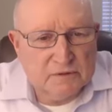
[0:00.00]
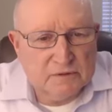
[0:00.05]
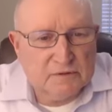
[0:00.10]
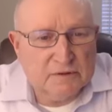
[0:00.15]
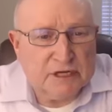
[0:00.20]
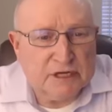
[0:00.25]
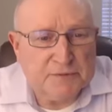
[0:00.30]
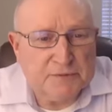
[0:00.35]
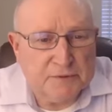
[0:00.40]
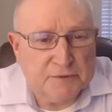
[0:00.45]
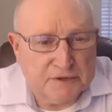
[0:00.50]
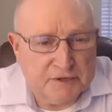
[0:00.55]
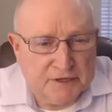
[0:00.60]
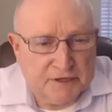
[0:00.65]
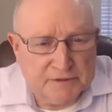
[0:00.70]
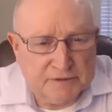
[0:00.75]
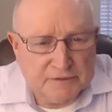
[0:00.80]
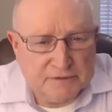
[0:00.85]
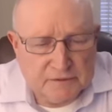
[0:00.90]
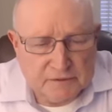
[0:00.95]

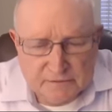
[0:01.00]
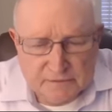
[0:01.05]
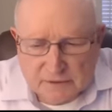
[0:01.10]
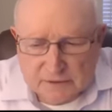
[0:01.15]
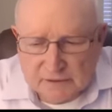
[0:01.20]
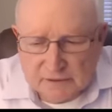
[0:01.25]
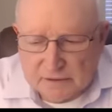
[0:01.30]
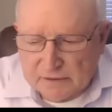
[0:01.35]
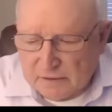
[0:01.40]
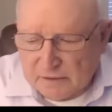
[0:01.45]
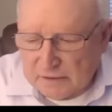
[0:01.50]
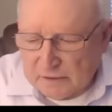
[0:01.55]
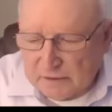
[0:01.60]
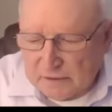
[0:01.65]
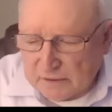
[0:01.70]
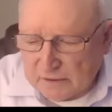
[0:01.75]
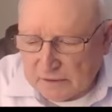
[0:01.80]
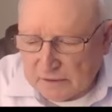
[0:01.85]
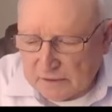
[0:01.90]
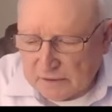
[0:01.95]
transportation, and
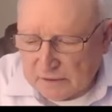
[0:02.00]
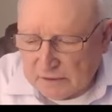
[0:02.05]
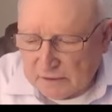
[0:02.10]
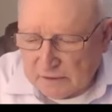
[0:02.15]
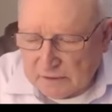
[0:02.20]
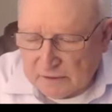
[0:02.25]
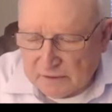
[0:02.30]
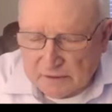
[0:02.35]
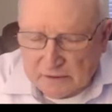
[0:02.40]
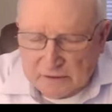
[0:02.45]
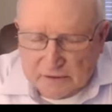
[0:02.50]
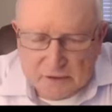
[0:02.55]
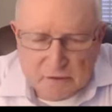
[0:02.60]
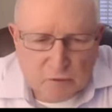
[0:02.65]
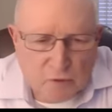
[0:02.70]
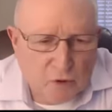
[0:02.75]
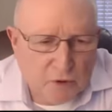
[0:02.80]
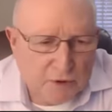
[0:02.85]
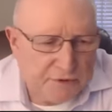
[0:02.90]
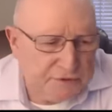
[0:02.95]
the
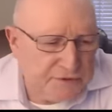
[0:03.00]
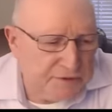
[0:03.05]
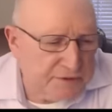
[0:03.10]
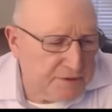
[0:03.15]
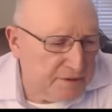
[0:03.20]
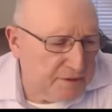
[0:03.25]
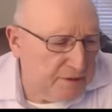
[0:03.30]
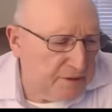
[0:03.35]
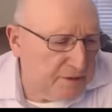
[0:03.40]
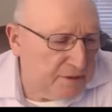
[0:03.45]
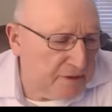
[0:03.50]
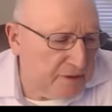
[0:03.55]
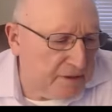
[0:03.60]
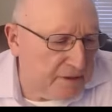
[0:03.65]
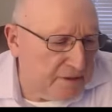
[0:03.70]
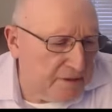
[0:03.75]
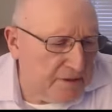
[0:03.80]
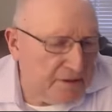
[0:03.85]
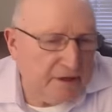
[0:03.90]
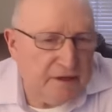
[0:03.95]
ports
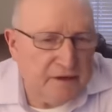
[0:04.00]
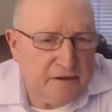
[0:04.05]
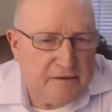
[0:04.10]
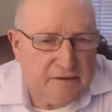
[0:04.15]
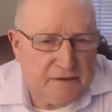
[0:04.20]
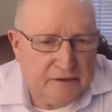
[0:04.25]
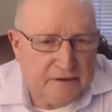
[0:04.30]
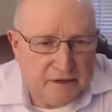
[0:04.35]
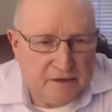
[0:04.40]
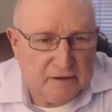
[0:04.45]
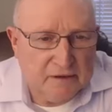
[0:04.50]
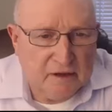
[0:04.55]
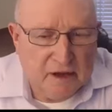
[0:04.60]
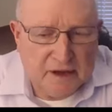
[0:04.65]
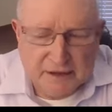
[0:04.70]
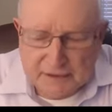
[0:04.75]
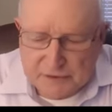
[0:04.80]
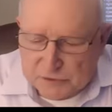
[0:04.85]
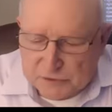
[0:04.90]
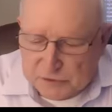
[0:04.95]
and the
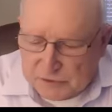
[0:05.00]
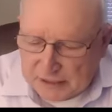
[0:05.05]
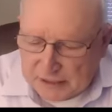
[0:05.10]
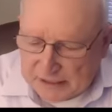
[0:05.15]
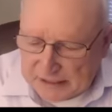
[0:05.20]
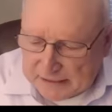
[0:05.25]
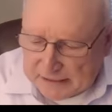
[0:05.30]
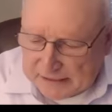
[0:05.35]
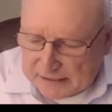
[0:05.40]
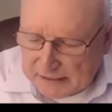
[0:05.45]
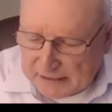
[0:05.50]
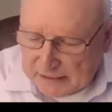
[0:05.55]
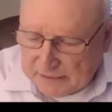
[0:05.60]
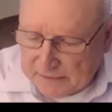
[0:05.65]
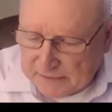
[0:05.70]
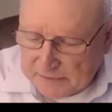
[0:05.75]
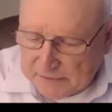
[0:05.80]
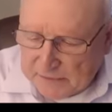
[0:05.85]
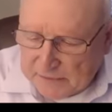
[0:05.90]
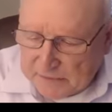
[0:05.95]
airlines and
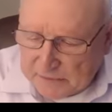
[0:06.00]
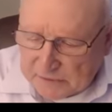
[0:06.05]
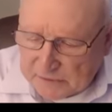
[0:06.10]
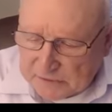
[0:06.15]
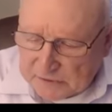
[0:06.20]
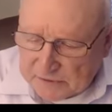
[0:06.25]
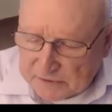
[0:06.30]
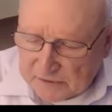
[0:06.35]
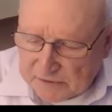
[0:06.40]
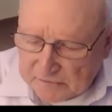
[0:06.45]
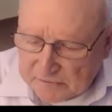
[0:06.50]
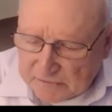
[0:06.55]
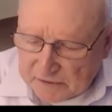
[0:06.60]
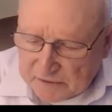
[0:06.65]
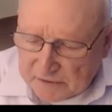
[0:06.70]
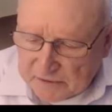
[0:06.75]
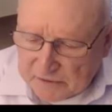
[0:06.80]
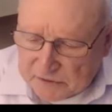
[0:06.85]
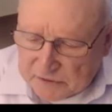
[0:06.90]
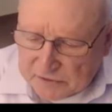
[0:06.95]
the railroads. So there have been
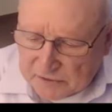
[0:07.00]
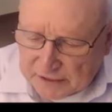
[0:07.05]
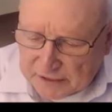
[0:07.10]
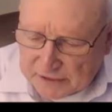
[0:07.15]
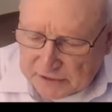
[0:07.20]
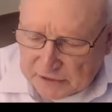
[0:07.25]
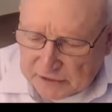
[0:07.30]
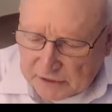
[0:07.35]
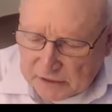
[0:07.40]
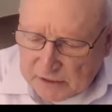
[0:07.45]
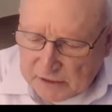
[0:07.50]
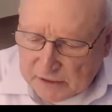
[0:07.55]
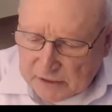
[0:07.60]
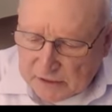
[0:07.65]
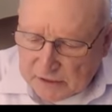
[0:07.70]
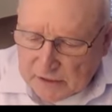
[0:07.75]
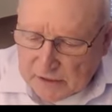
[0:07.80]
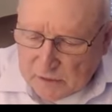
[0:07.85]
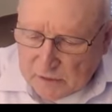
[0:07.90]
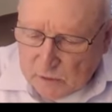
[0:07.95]
other strikes
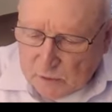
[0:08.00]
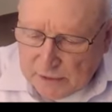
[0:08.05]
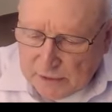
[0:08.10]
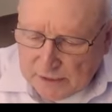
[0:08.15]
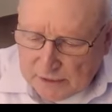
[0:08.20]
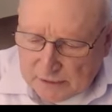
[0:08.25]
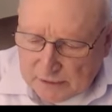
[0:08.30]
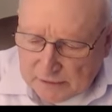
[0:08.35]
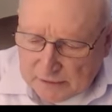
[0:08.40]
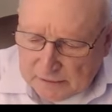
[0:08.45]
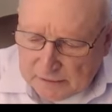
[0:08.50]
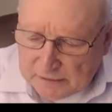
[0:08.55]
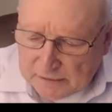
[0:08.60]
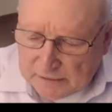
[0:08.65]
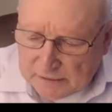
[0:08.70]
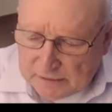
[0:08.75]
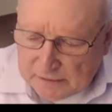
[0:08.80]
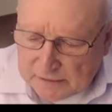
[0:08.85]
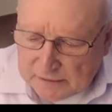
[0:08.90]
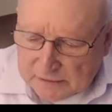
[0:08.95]
where
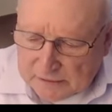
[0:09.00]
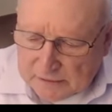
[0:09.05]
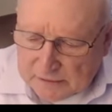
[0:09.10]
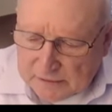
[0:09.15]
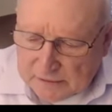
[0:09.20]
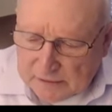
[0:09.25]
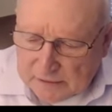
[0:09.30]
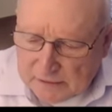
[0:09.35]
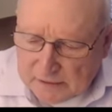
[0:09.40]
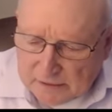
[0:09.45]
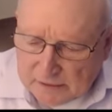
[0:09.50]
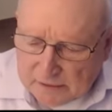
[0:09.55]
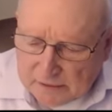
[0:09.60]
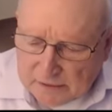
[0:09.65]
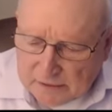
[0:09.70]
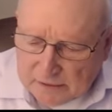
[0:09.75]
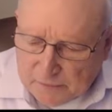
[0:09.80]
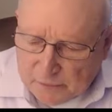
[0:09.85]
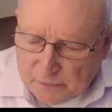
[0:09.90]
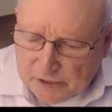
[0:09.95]

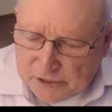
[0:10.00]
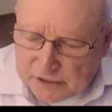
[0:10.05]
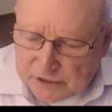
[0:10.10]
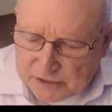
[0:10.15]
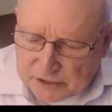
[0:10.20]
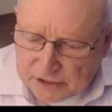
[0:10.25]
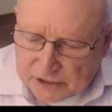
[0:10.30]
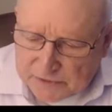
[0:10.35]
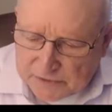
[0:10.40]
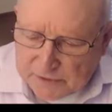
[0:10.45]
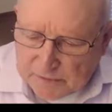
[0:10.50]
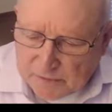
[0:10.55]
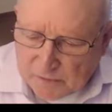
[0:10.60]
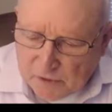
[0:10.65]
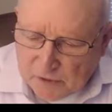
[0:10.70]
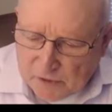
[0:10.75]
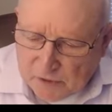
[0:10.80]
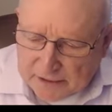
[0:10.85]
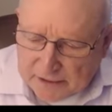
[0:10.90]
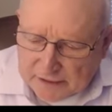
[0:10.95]
the president has been
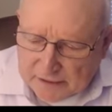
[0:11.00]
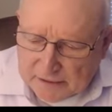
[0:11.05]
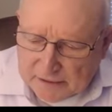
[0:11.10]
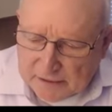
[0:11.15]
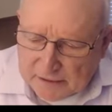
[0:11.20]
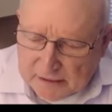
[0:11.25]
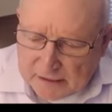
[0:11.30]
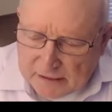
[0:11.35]
brought in,